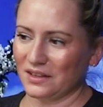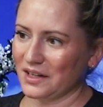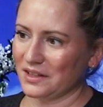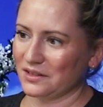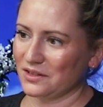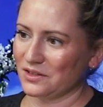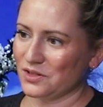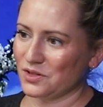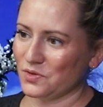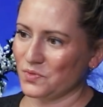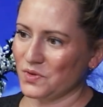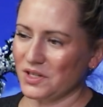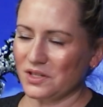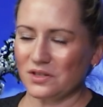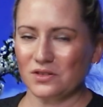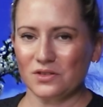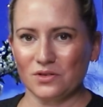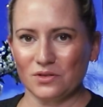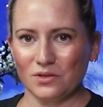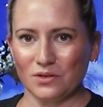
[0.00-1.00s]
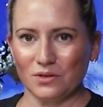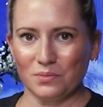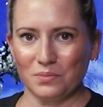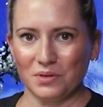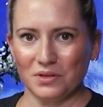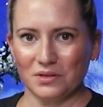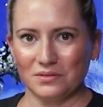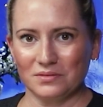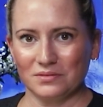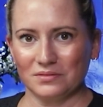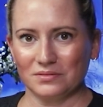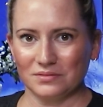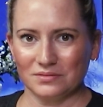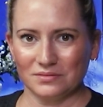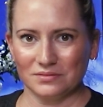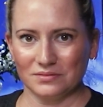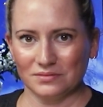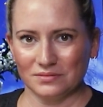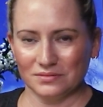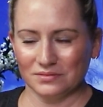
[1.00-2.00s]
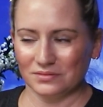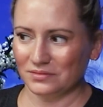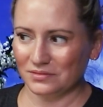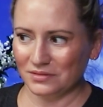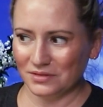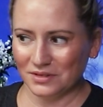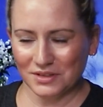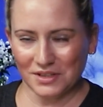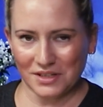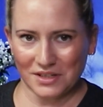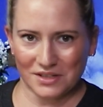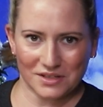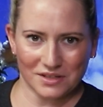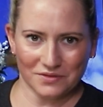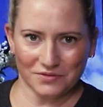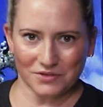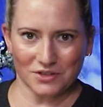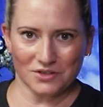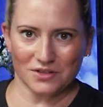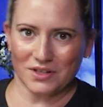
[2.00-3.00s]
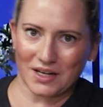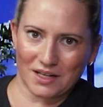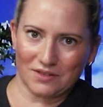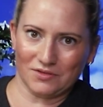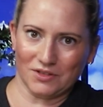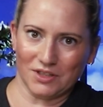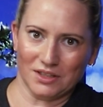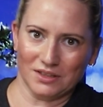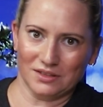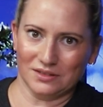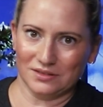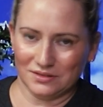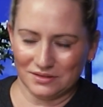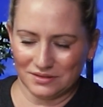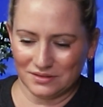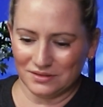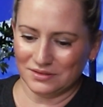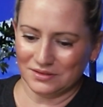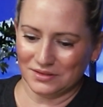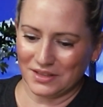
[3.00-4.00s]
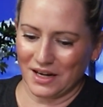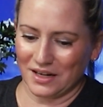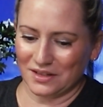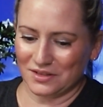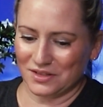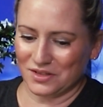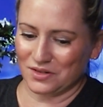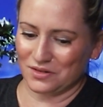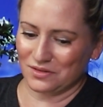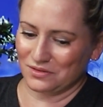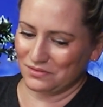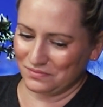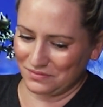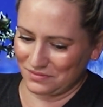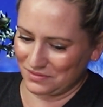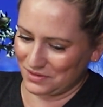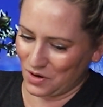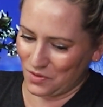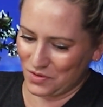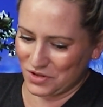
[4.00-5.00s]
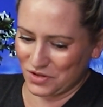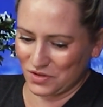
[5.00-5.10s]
like the squeeze tube. It's easy for travel. Yeah, so no